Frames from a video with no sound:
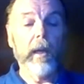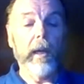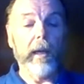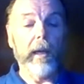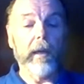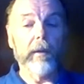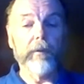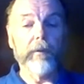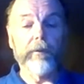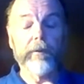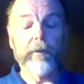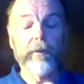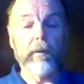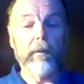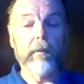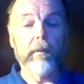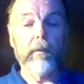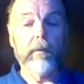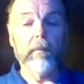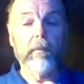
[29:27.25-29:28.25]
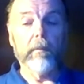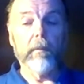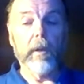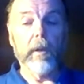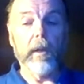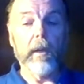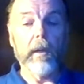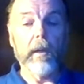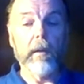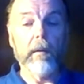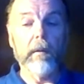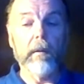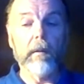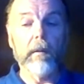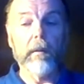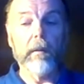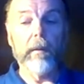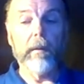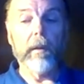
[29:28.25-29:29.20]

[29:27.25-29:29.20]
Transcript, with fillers: and so. Uh,